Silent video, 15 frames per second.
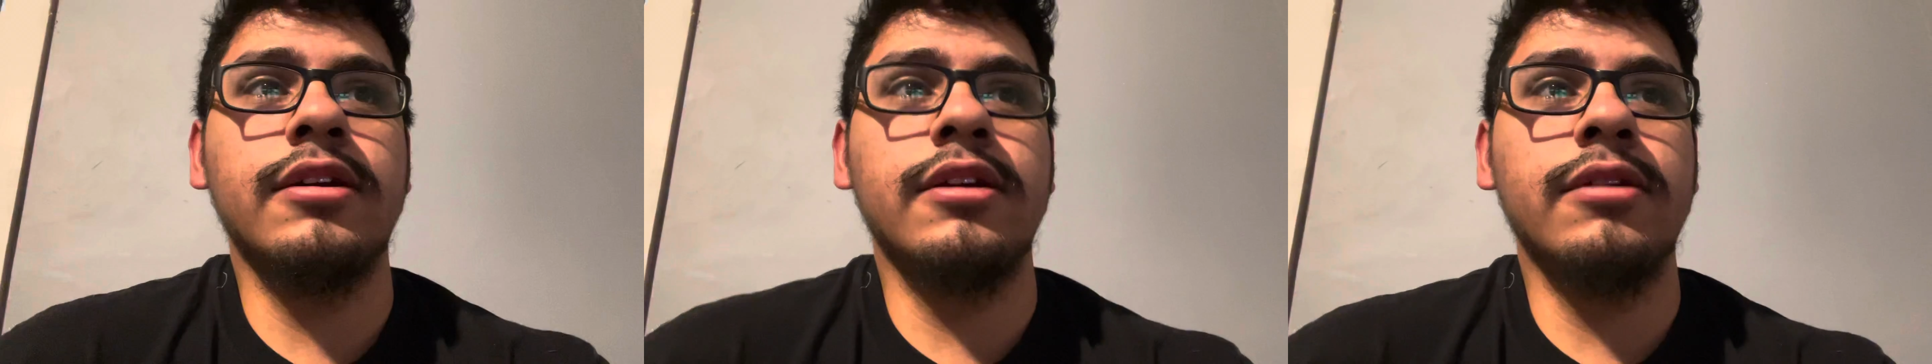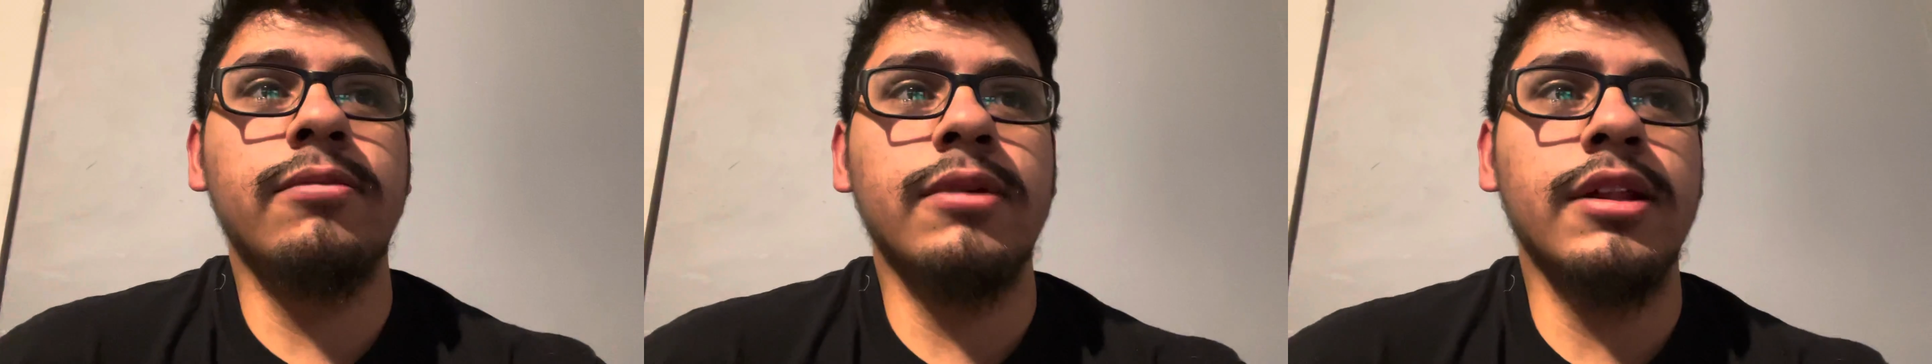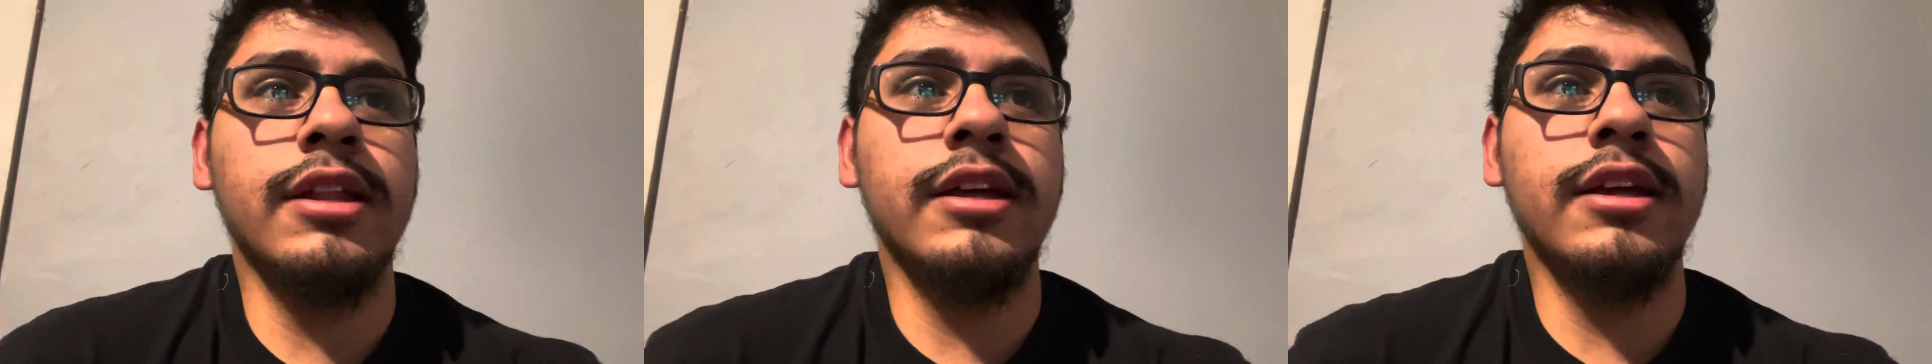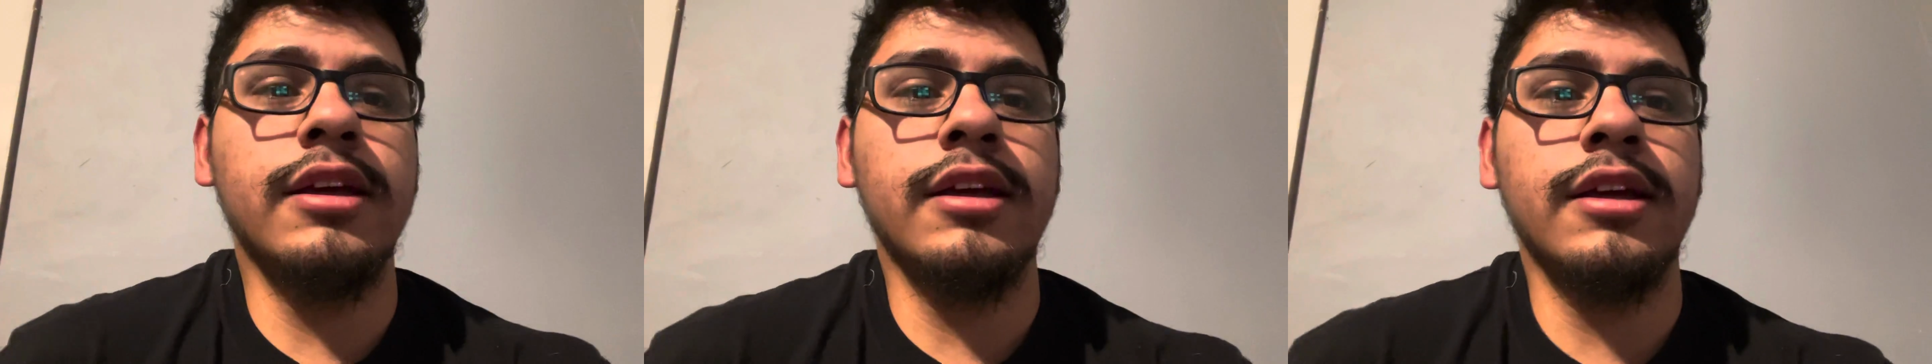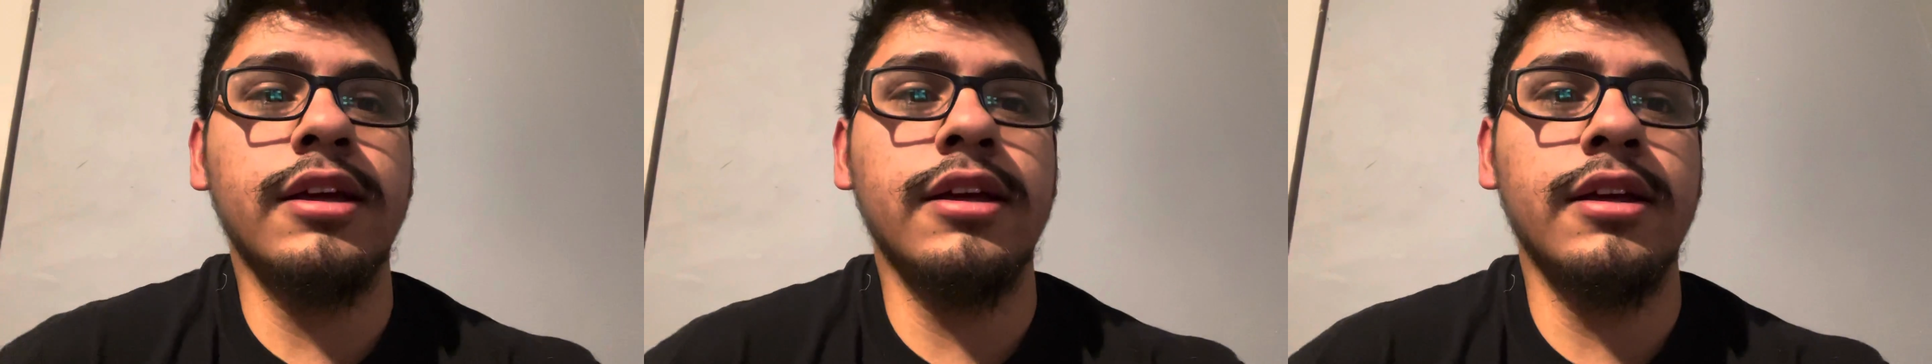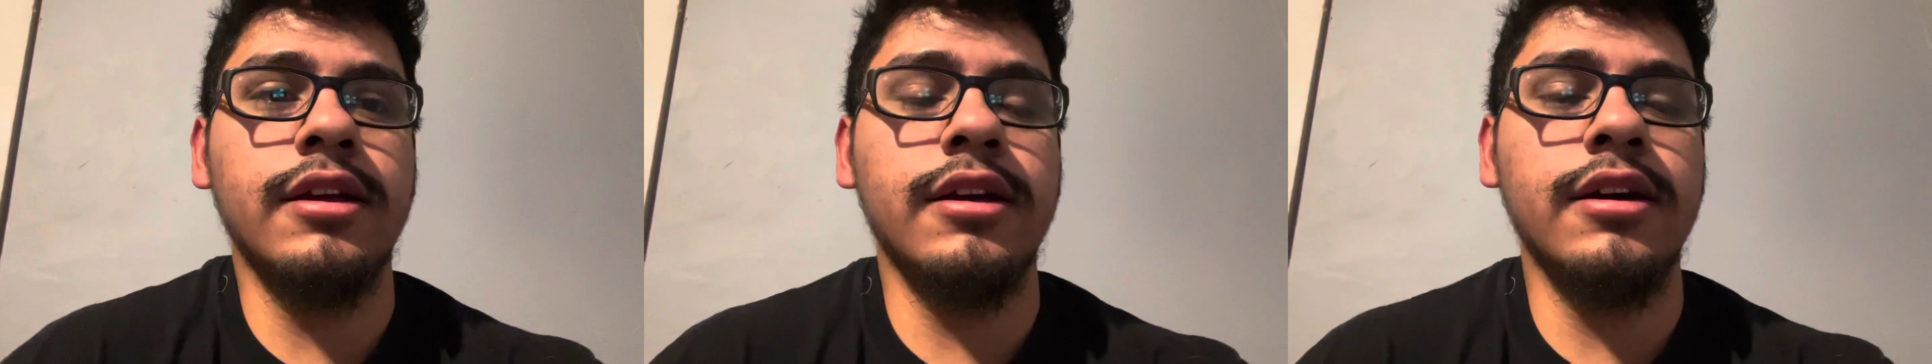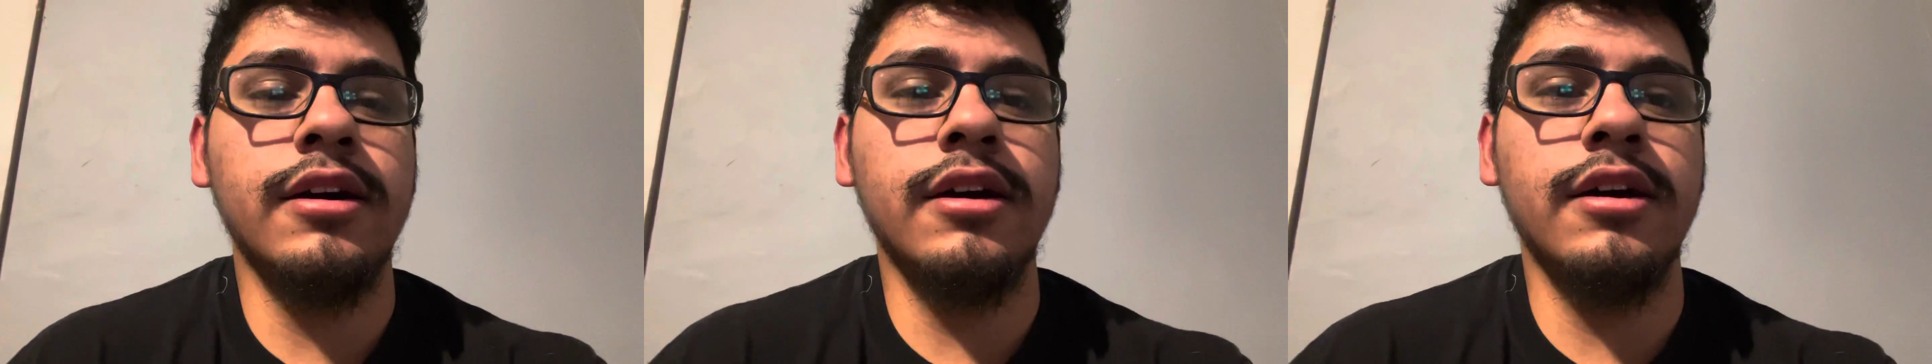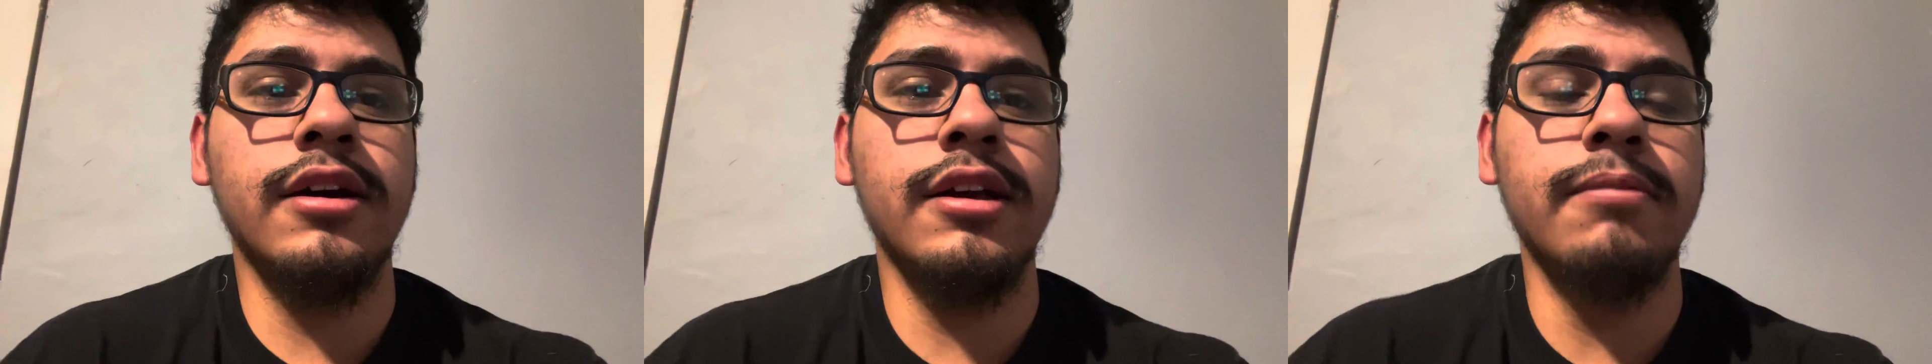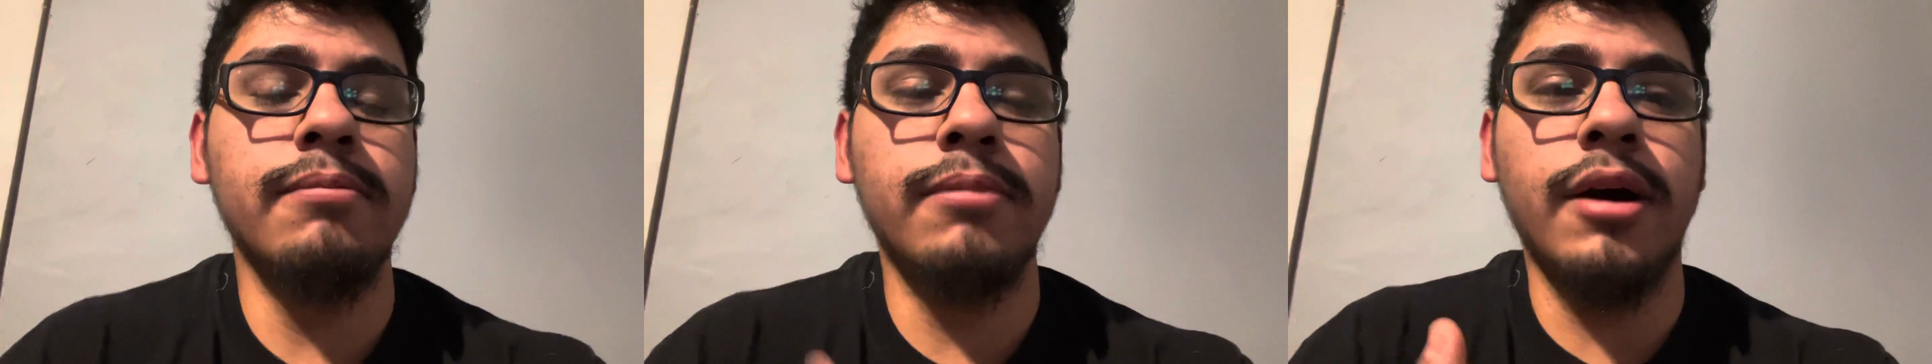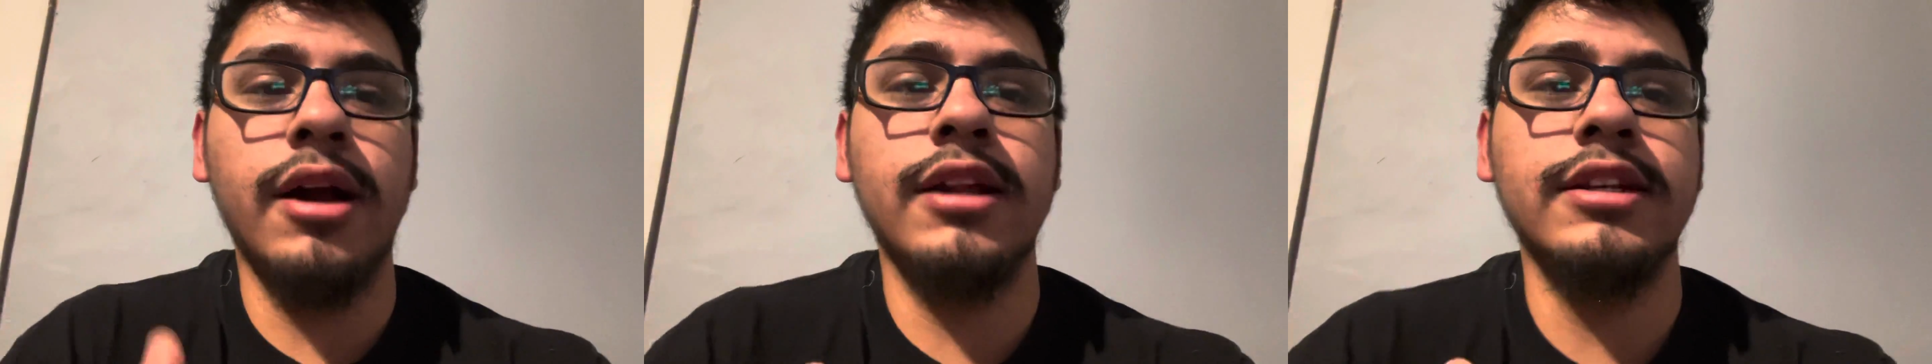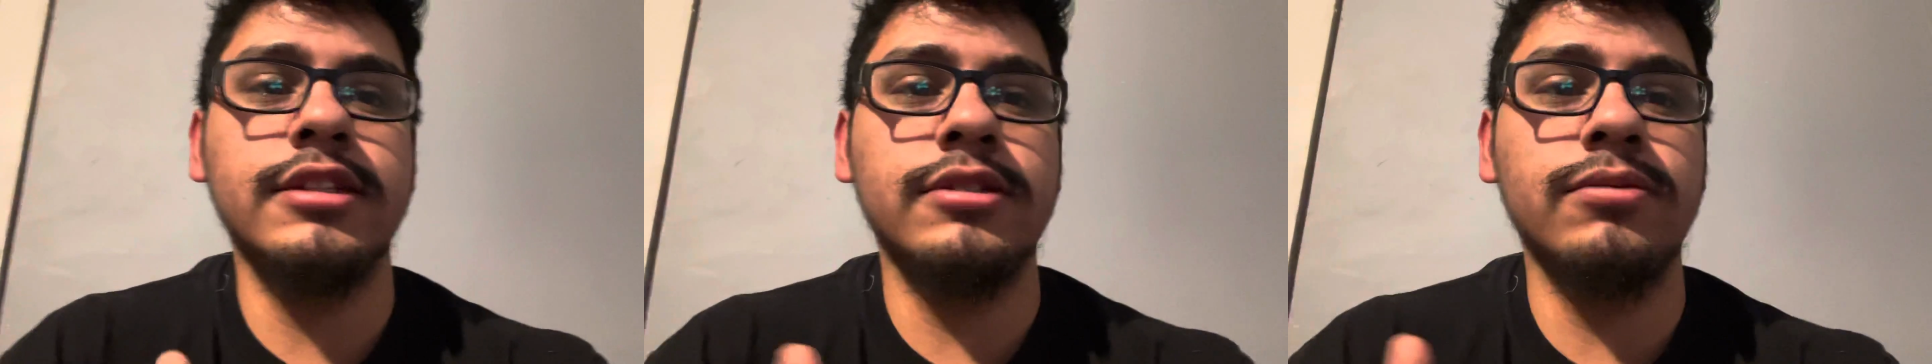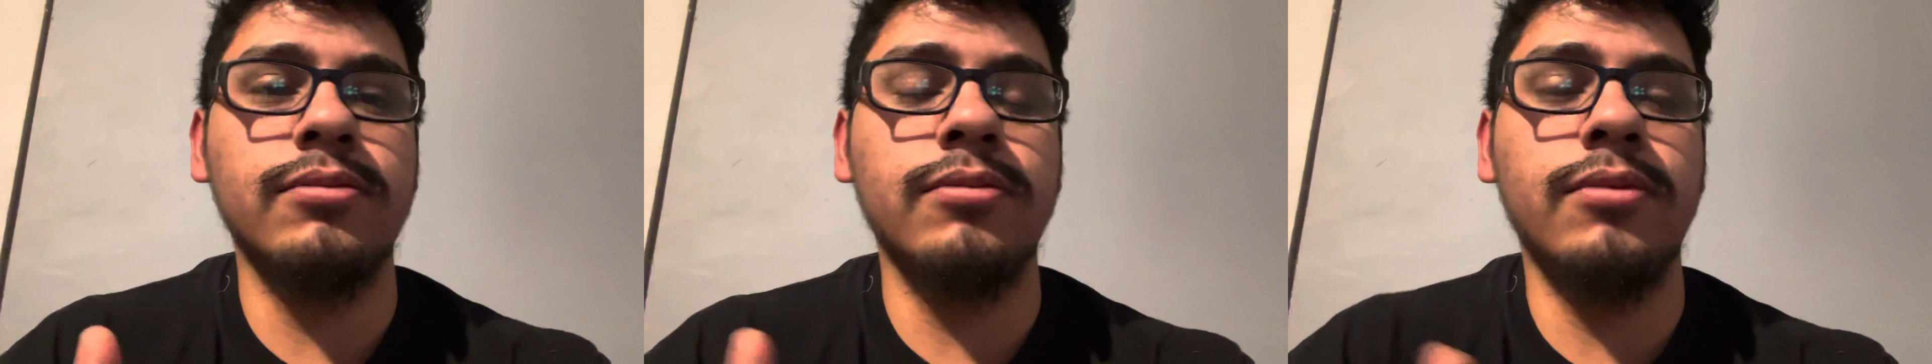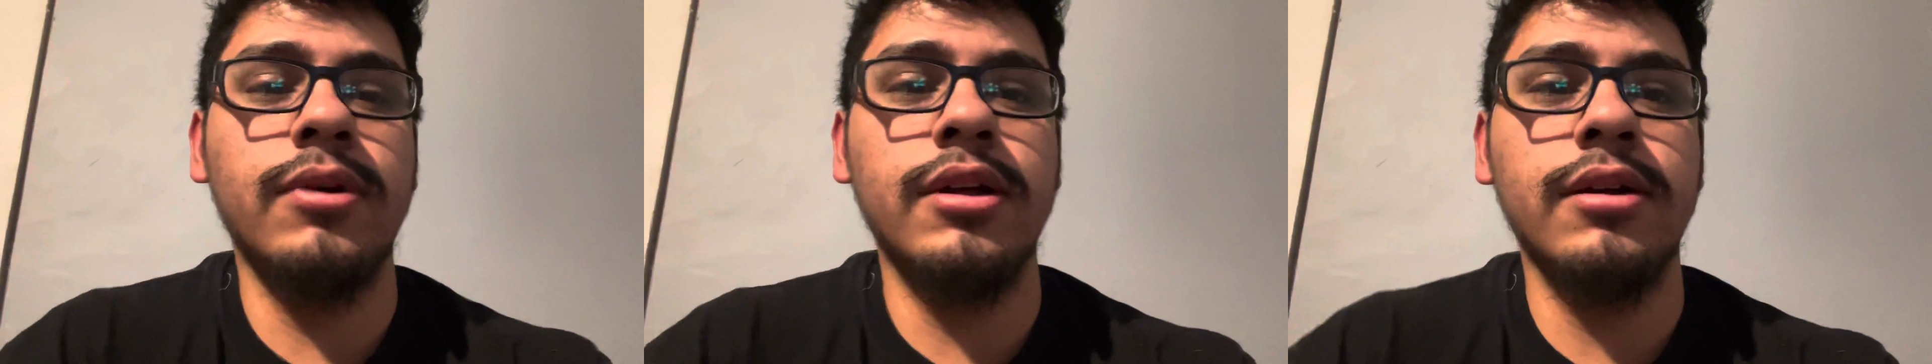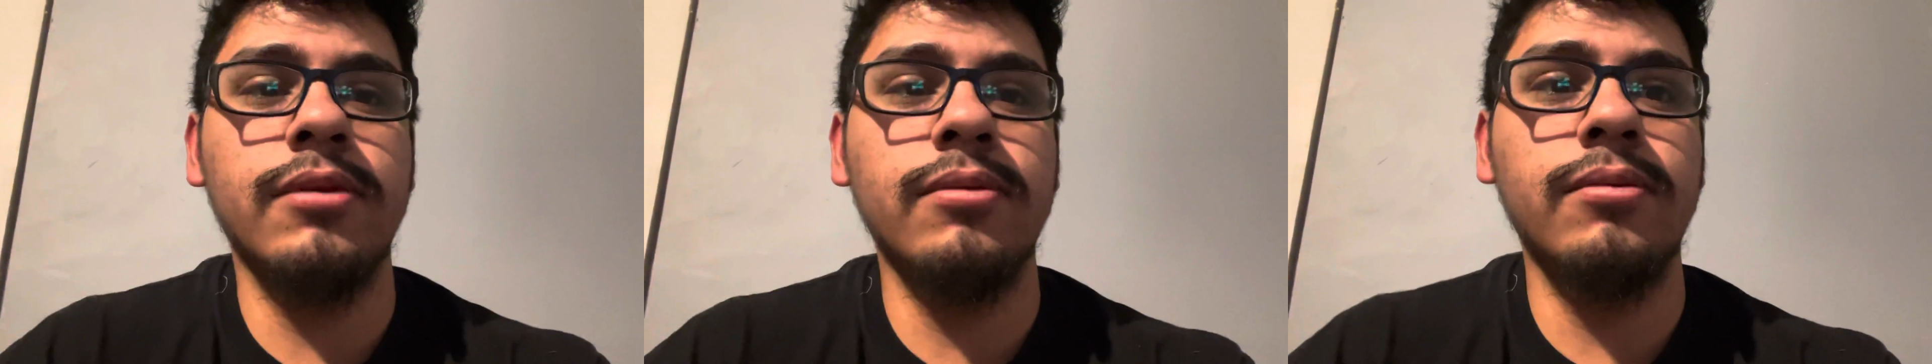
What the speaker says: it really embodies what